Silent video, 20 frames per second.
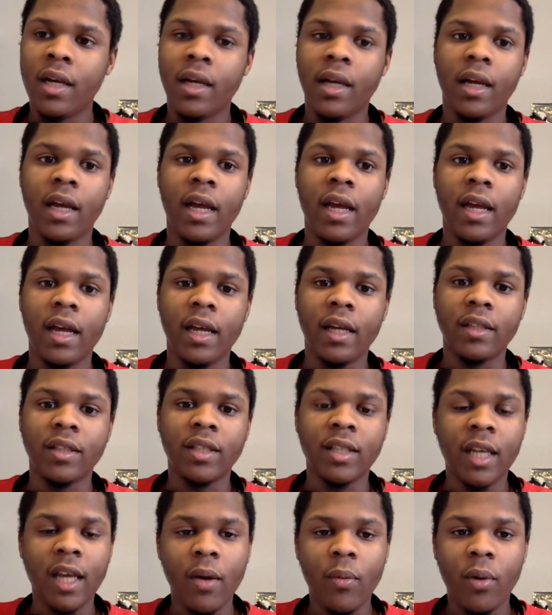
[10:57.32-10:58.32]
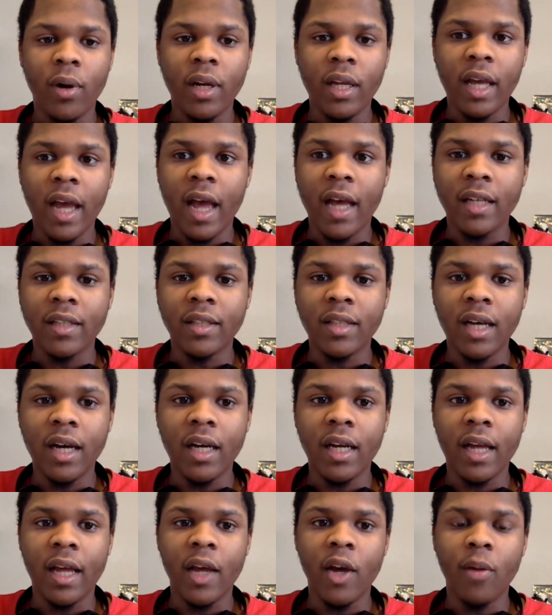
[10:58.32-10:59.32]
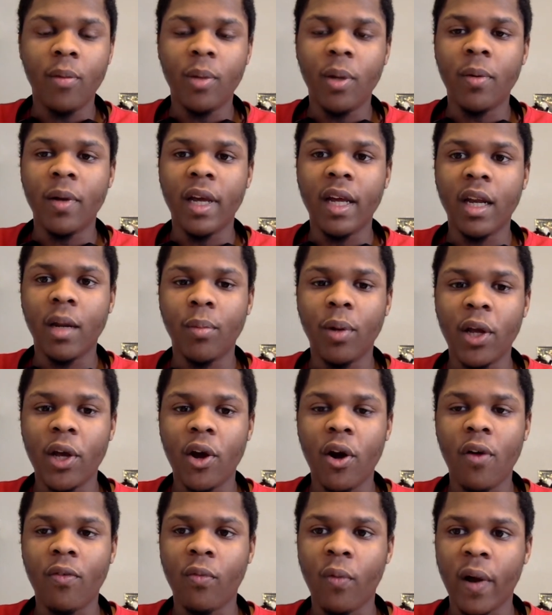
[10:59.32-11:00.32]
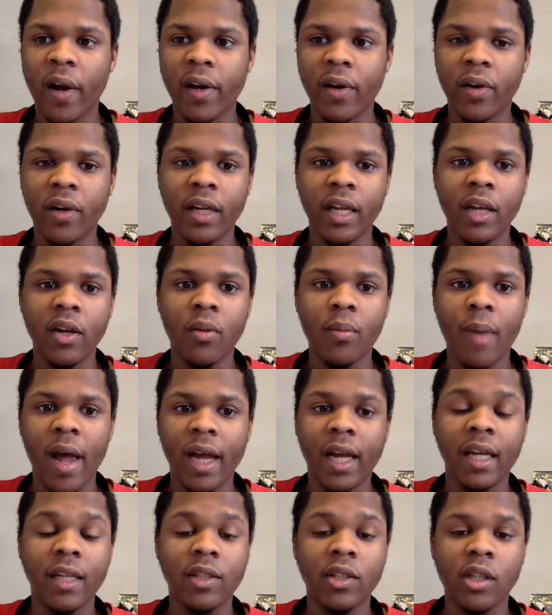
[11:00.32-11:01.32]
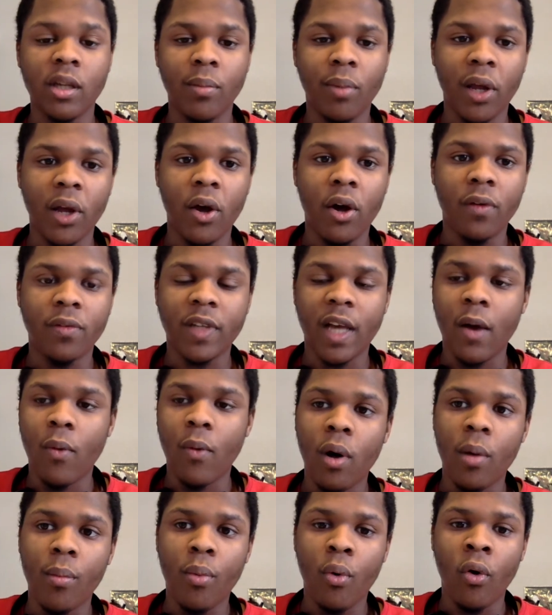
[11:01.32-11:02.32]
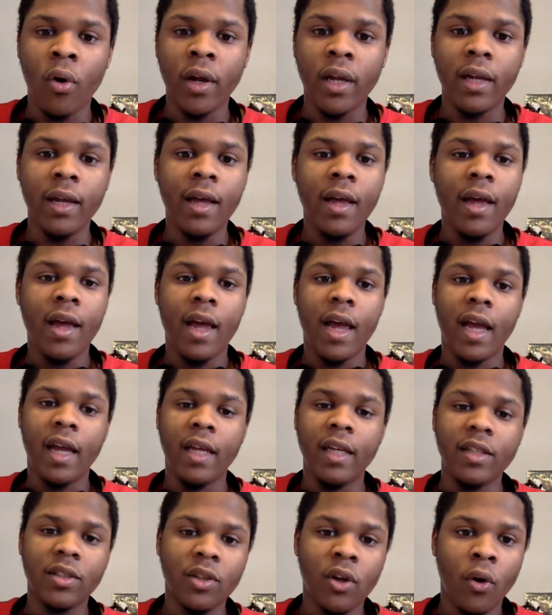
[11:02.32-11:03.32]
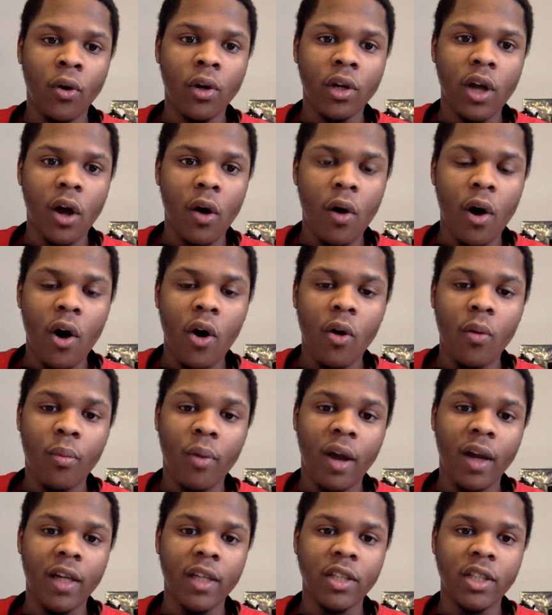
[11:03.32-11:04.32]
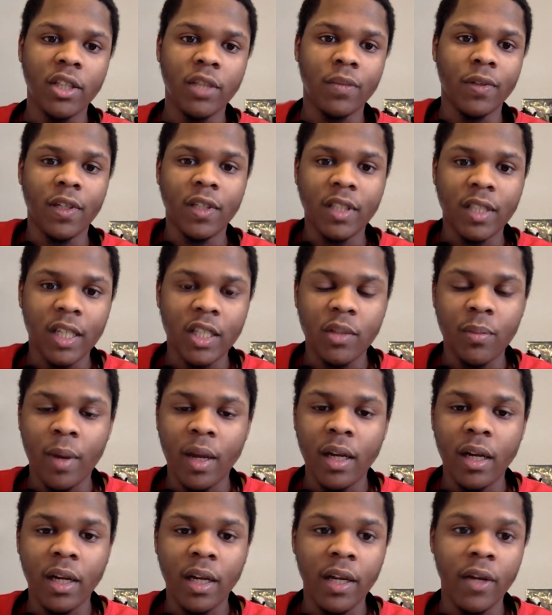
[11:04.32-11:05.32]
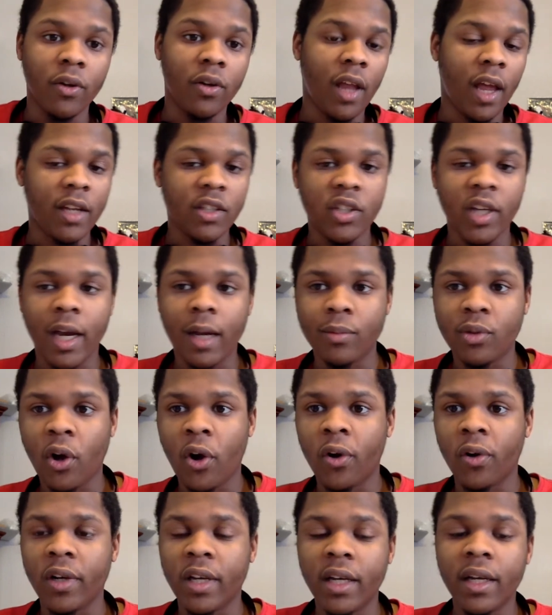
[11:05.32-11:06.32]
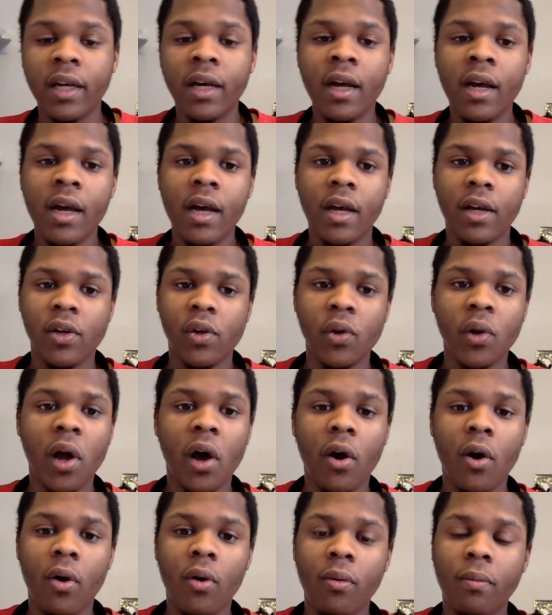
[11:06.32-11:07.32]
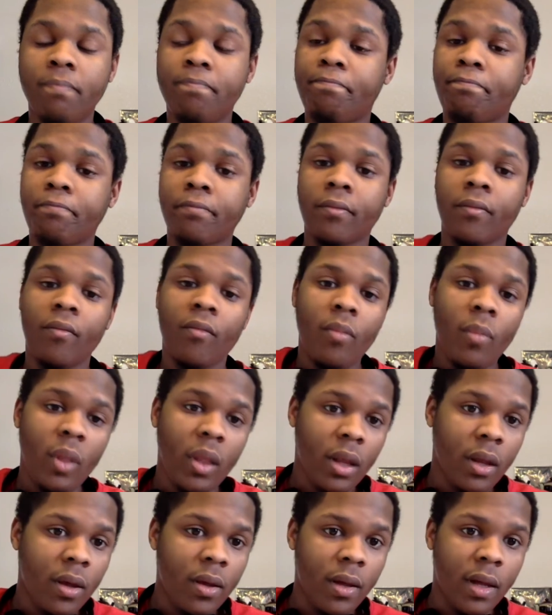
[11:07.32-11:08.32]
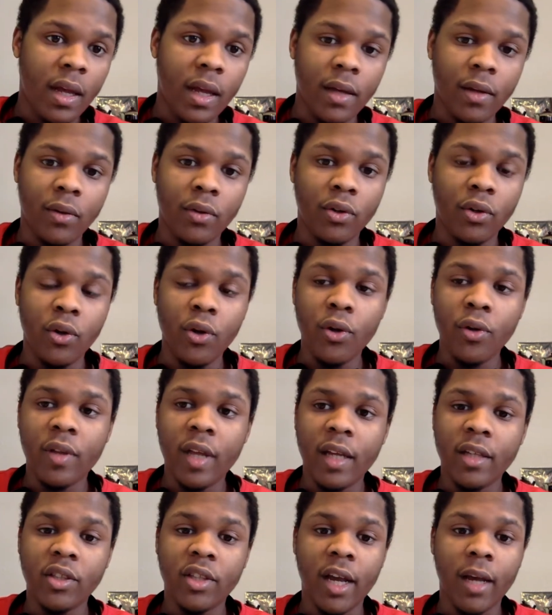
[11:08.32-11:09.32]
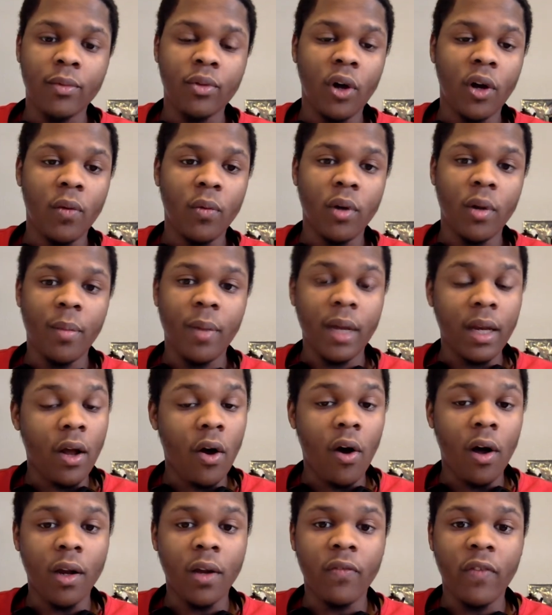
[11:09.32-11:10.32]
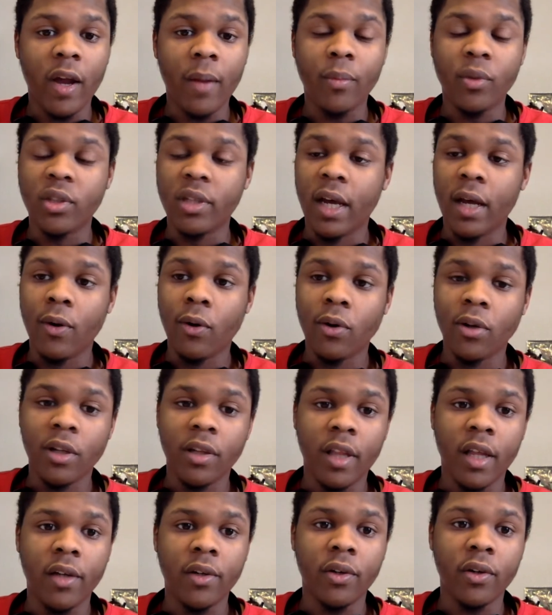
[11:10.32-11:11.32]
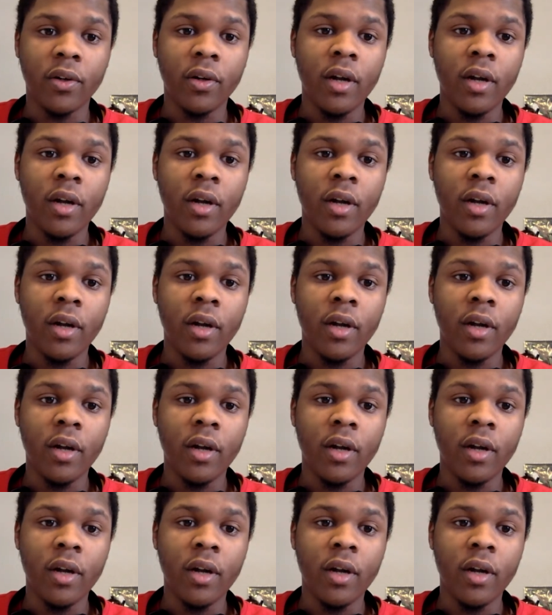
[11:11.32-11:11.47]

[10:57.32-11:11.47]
and seeing what he has done and helped him get a playoff record and get him back into the playoffs at point, and he's going to go home probably just with a sixth man of the year like James Harden, you know, do you think James Harden would have been the Hall of Famer standing on the Thunder?